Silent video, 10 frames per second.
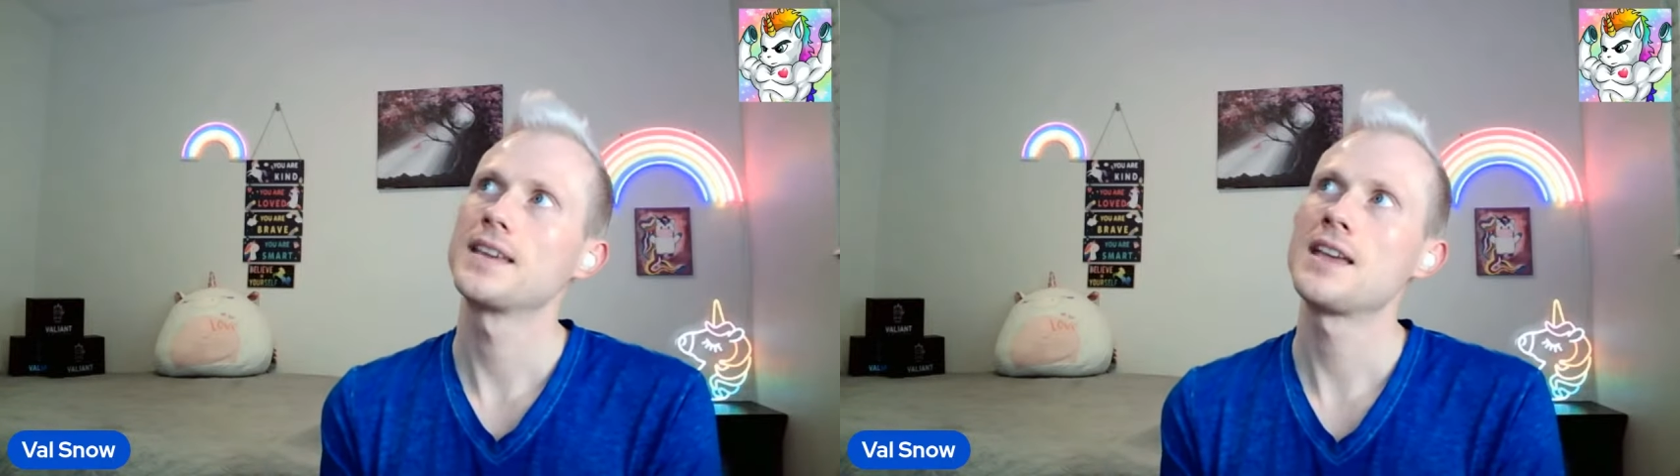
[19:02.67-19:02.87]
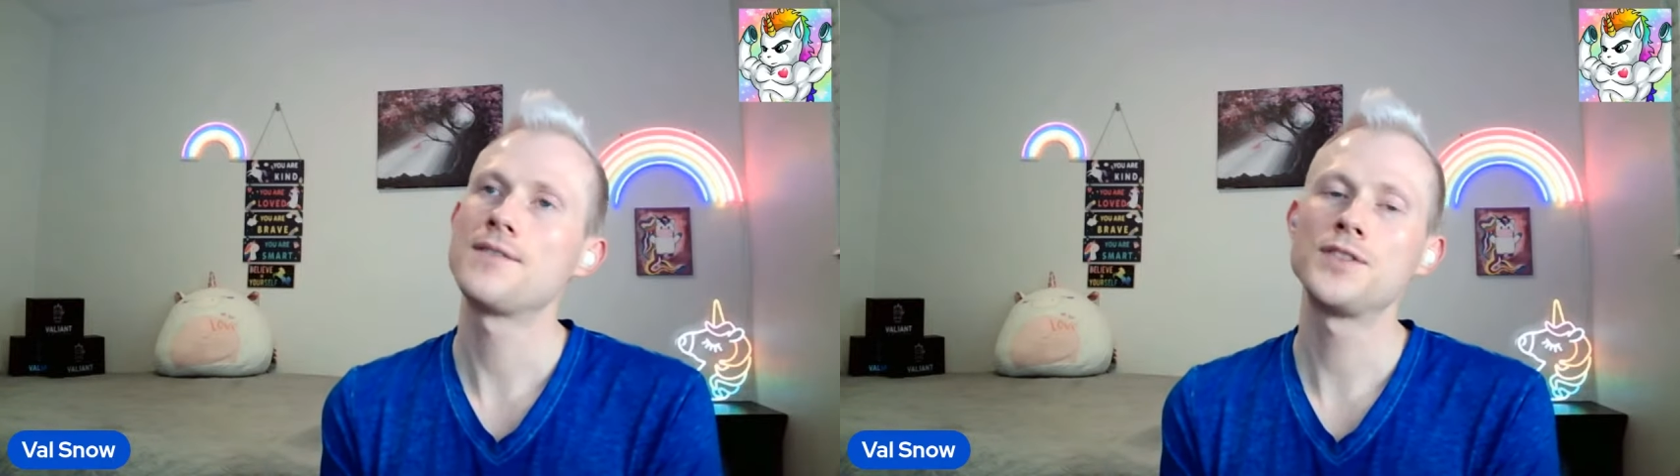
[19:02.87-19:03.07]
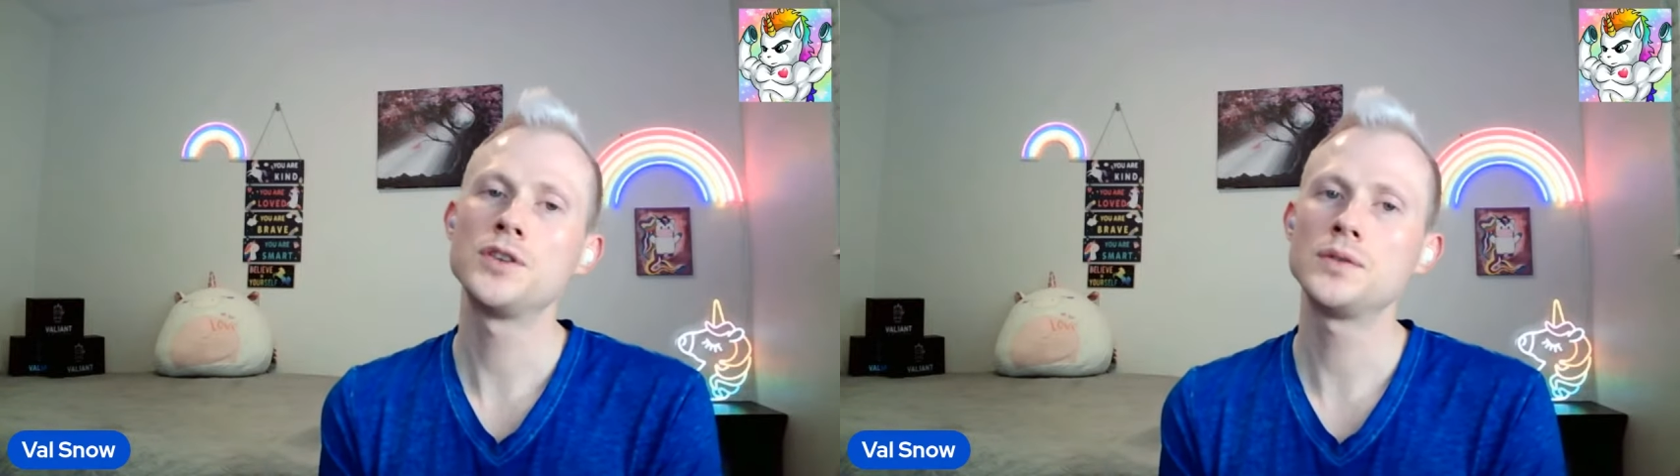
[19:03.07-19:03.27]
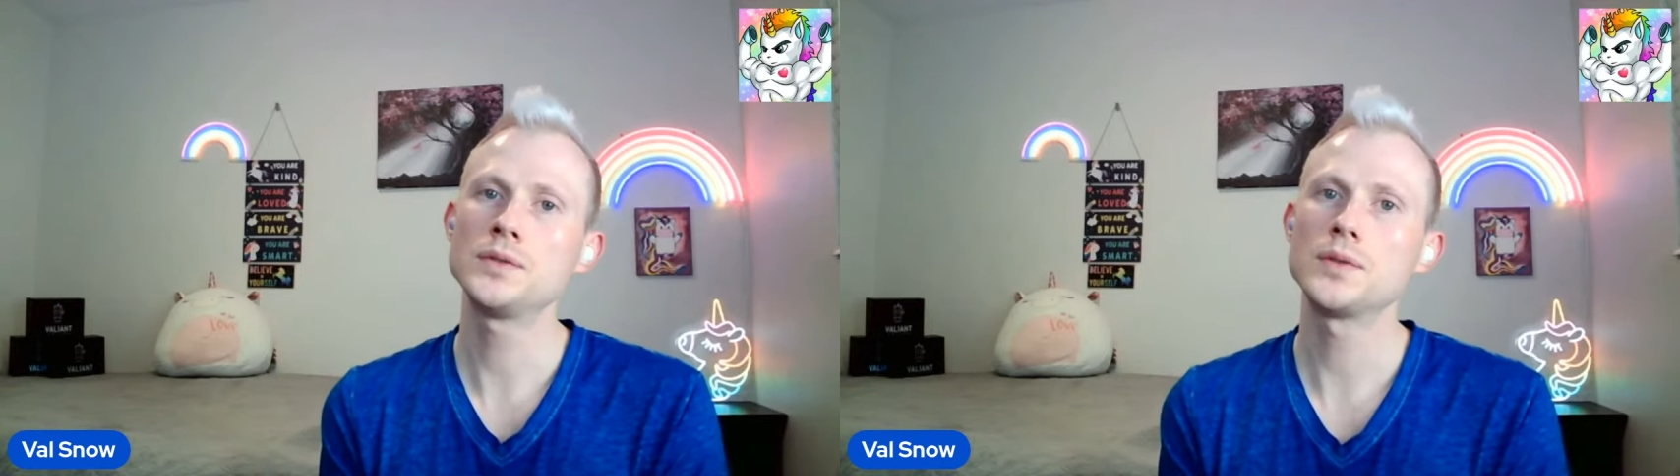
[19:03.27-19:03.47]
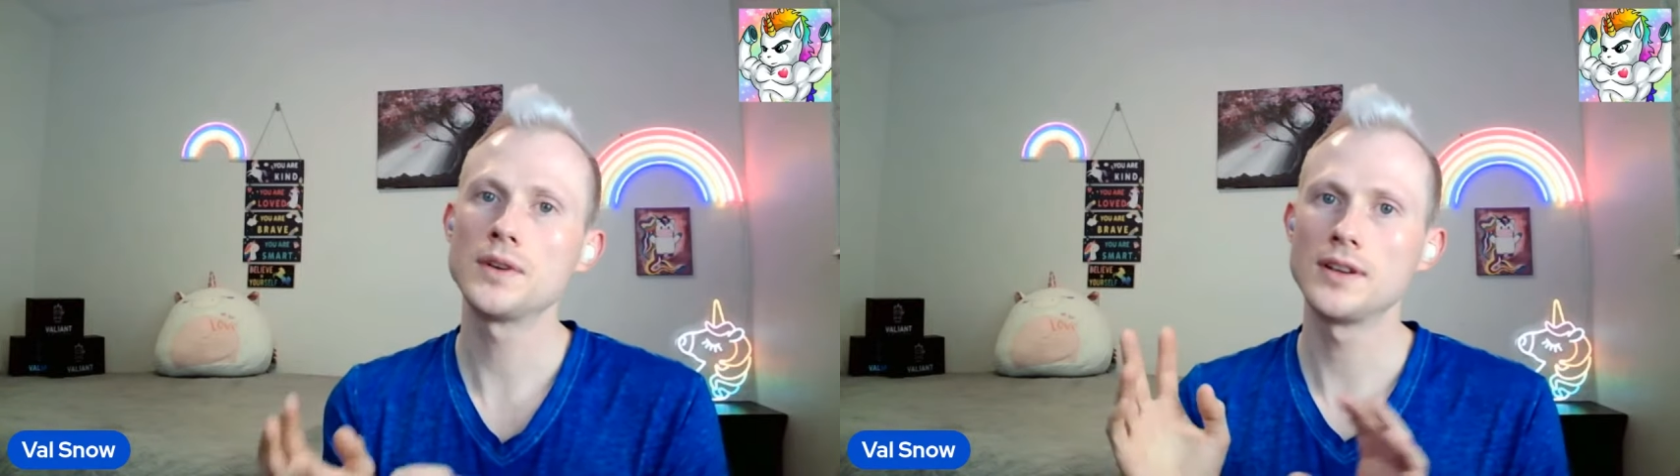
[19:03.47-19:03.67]
if
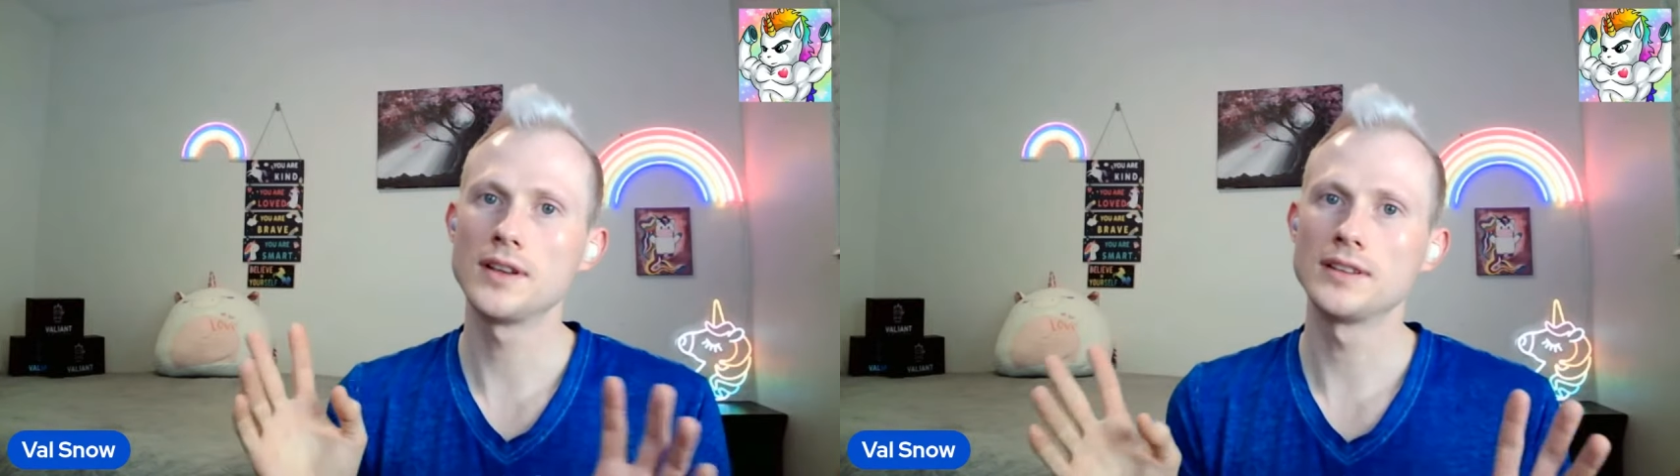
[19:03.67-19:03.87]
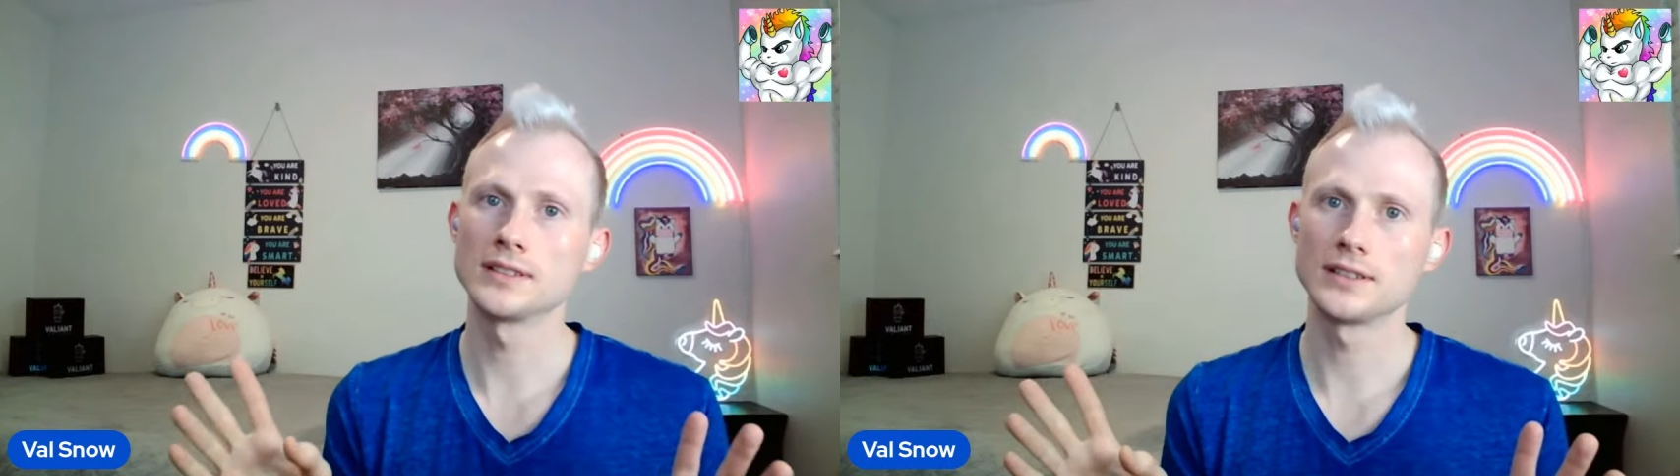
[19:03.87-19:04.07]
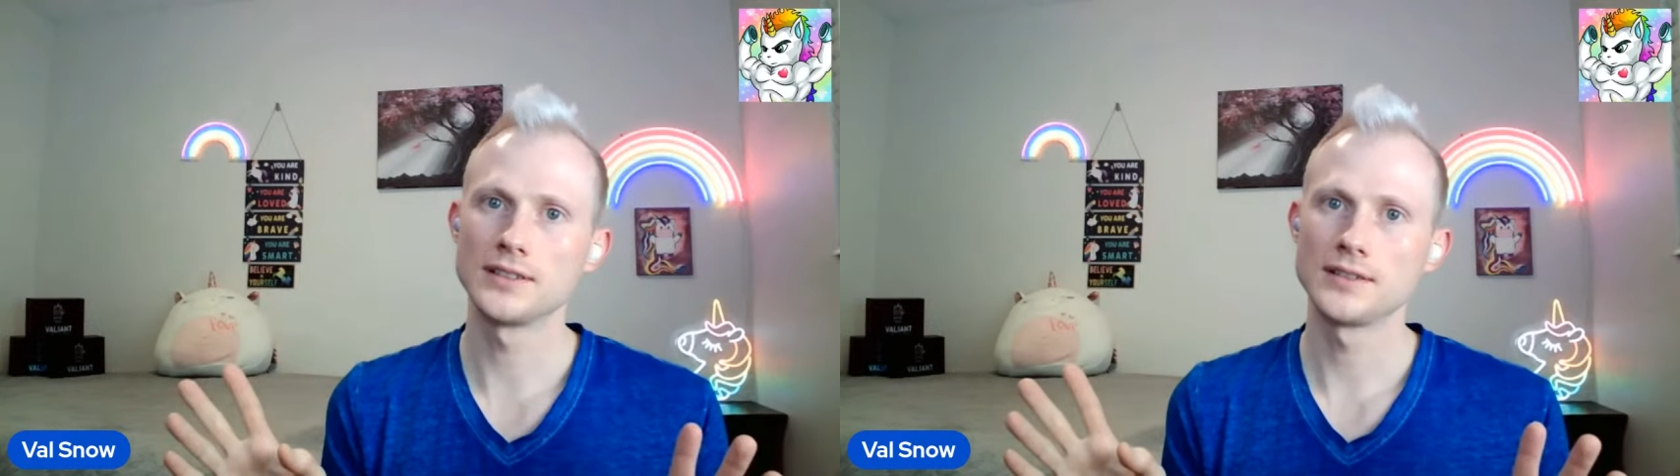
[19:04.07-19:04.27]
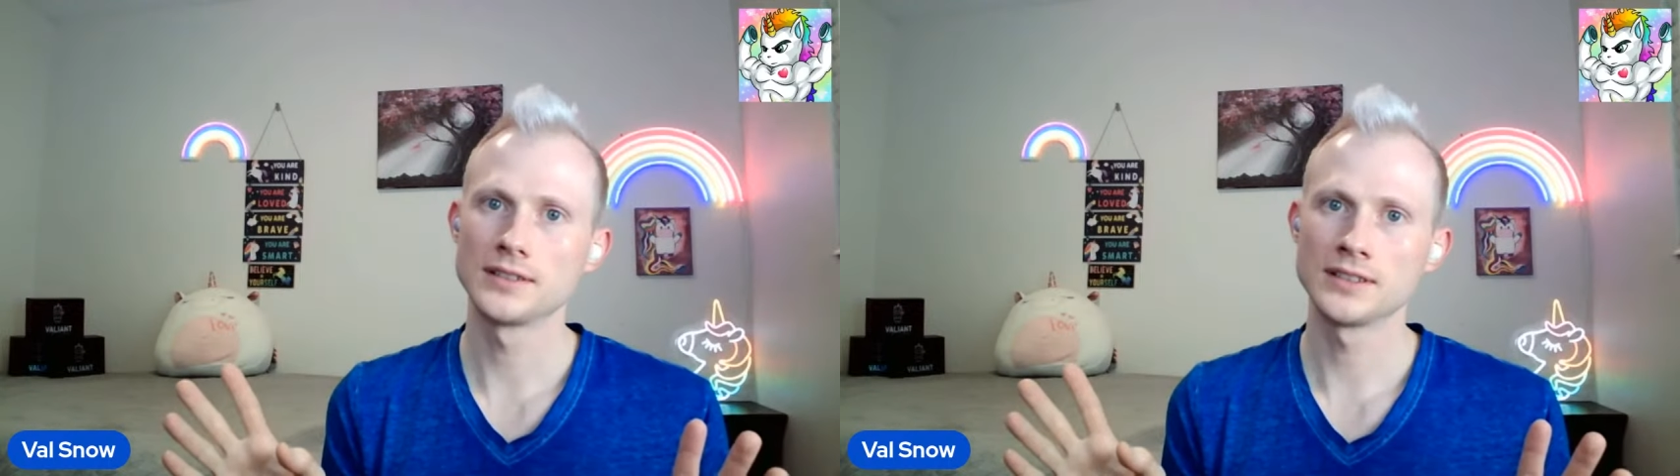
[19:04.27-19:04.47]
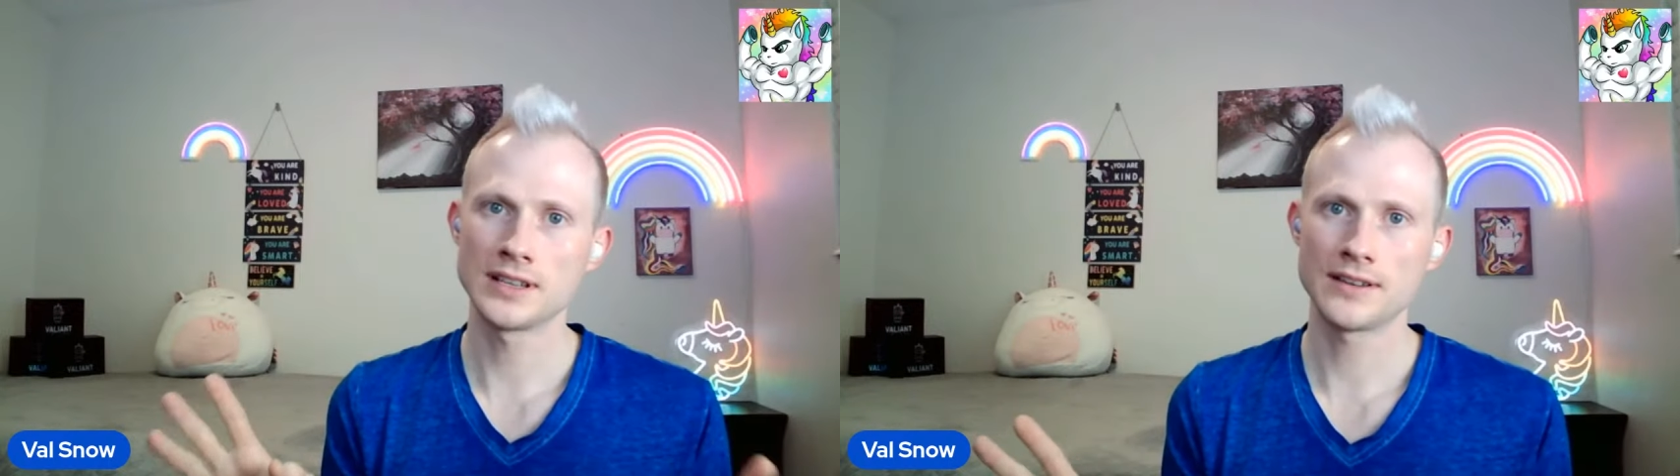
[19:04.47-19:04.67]
you
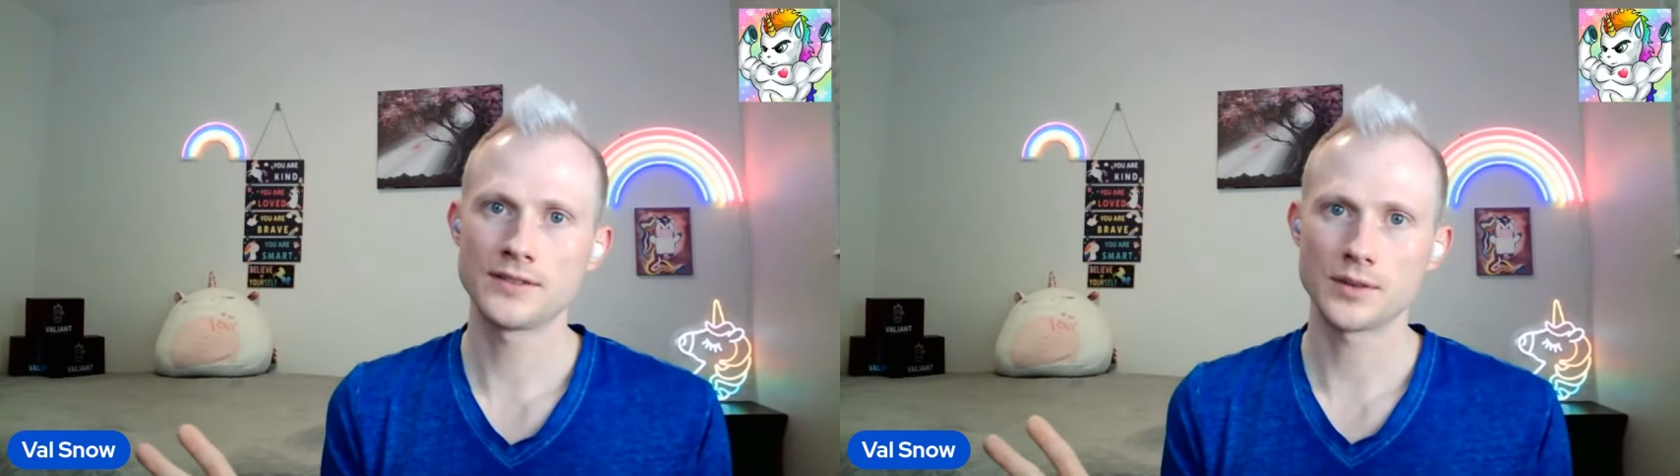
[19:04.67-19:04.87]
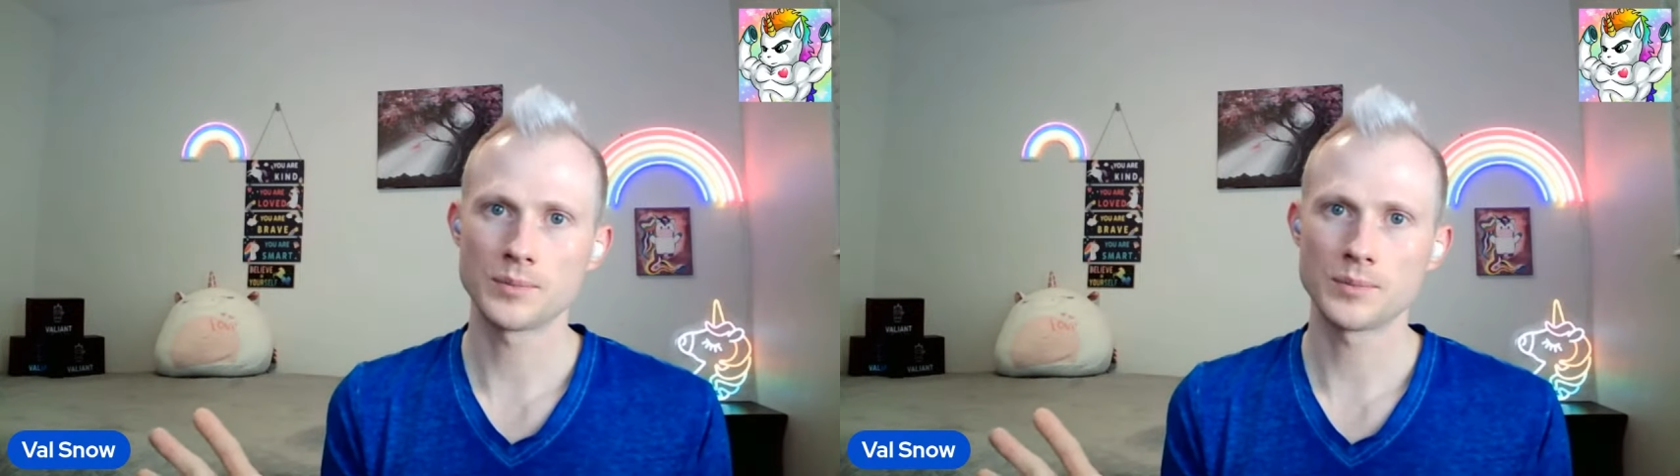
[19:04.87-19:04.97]
lived